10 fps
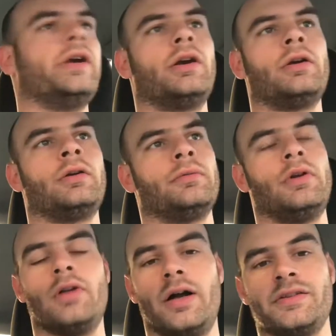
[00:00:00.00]
where
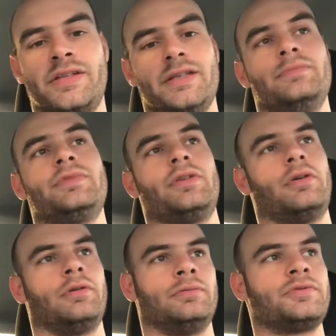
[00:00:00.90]
a lot of teams
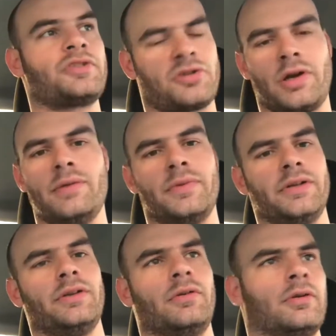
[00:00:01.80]
are
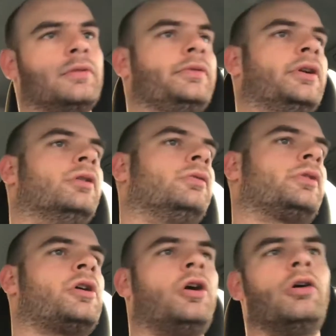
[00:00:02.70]
screaming or,
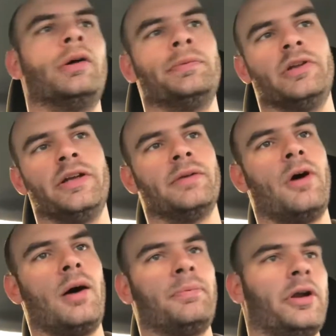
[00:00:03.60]
calling up the League of
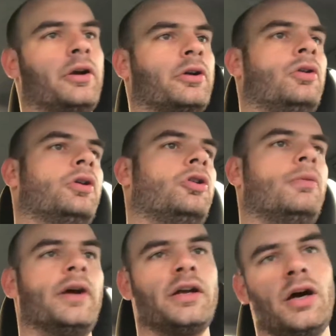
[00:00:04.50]
Operator going,
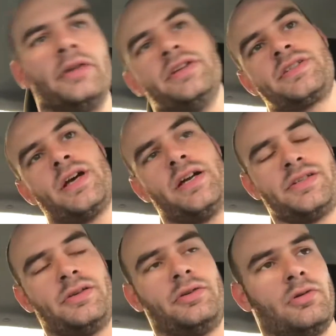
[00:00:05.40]
oh my God, this
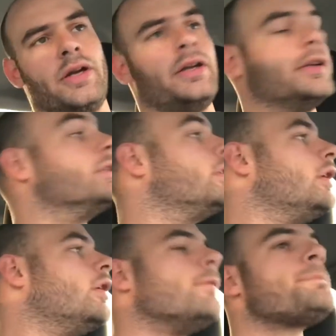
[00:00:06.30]
guy's underrated.
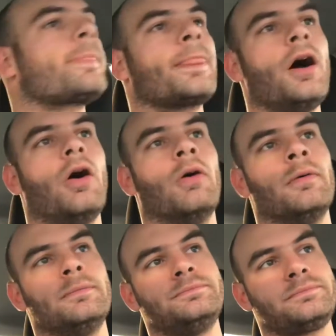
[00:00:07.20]
No,
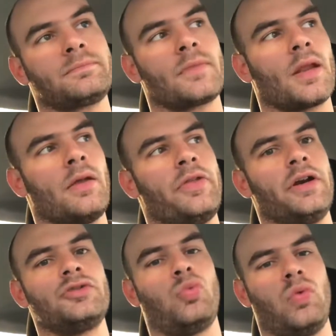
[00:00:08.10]

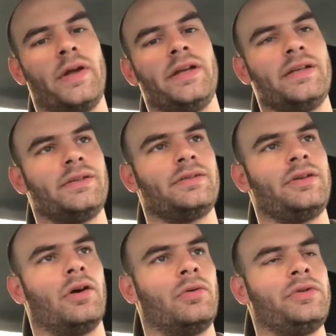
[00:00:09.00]
there's
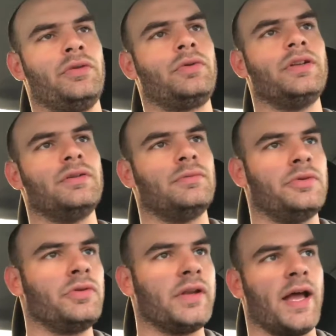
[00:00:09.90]

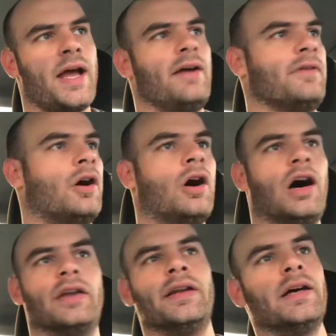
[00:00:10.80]
you can have a
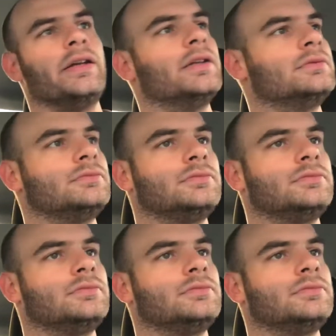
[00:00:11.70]
hot night